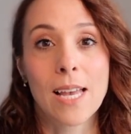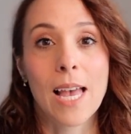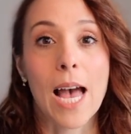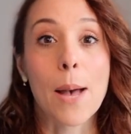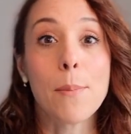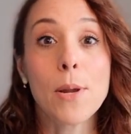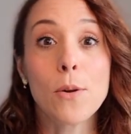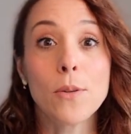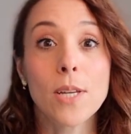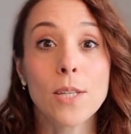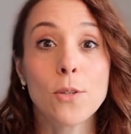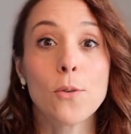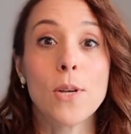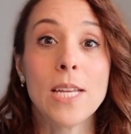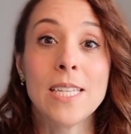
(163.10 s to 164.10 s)

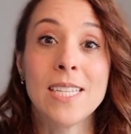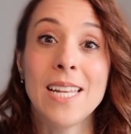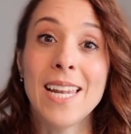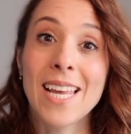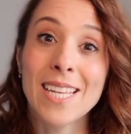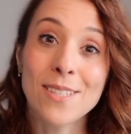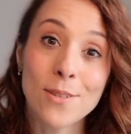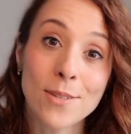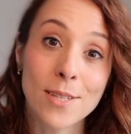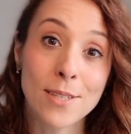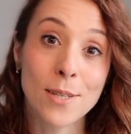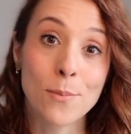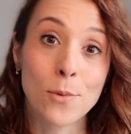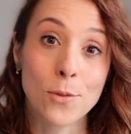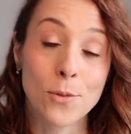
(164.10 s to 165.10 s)
Amelonado is less
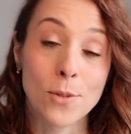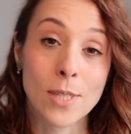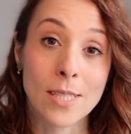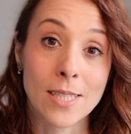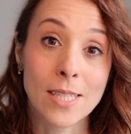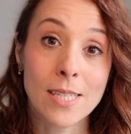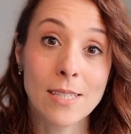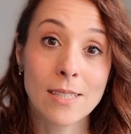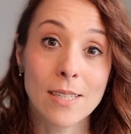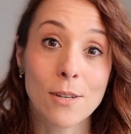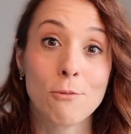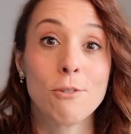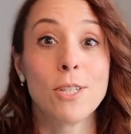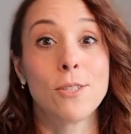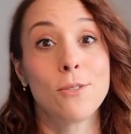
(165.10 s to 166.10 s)
susceptible to disease,
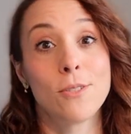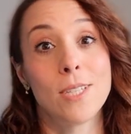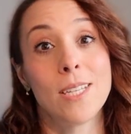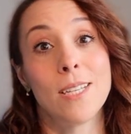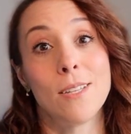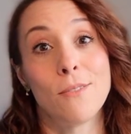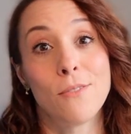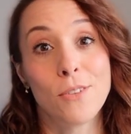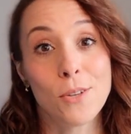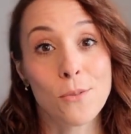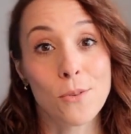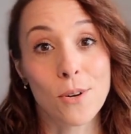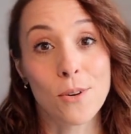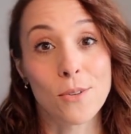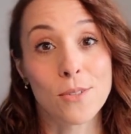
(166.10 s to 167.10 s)
resulting in
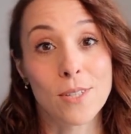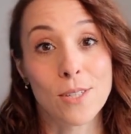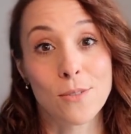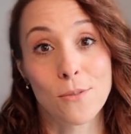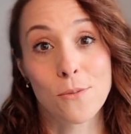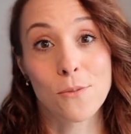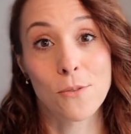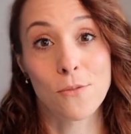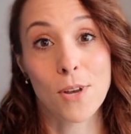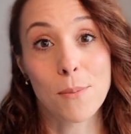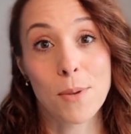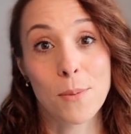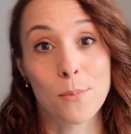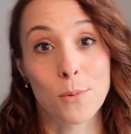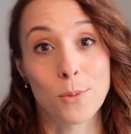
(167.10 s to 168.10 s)
fewer losses through the
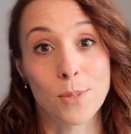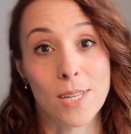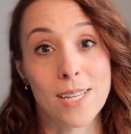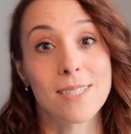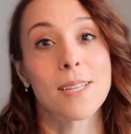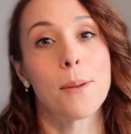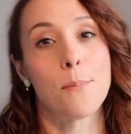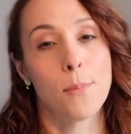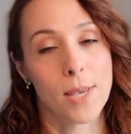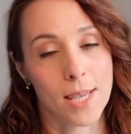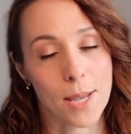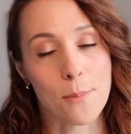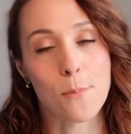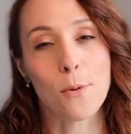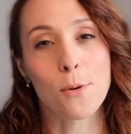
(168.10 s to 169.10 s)
farming process,
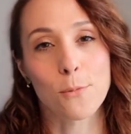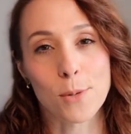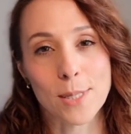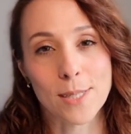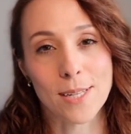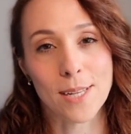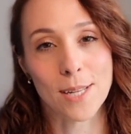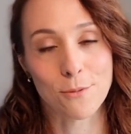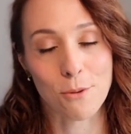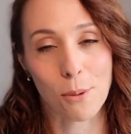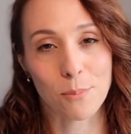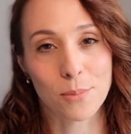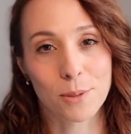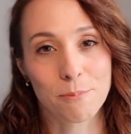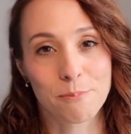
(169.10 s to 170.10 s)
making it more resilient
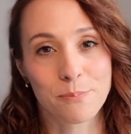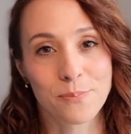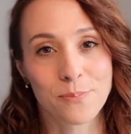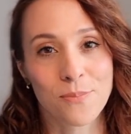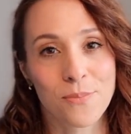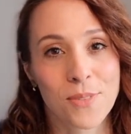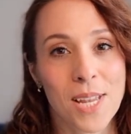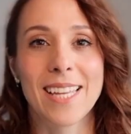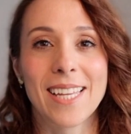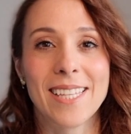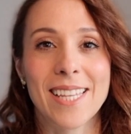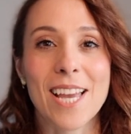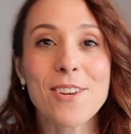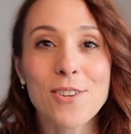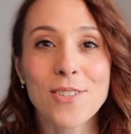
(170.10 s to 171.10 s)
crop.
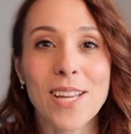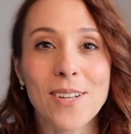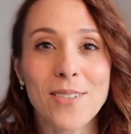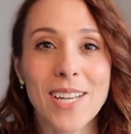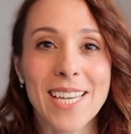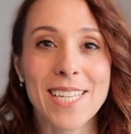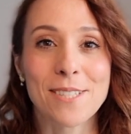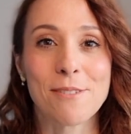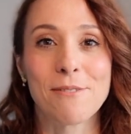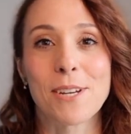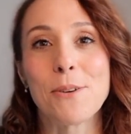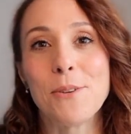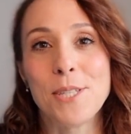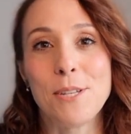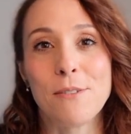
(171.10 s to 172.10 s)
Nacional is a
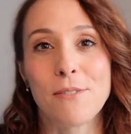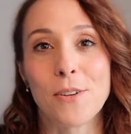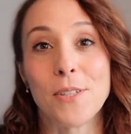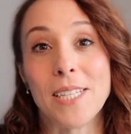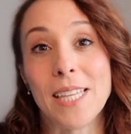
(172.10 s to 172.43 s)
variety found in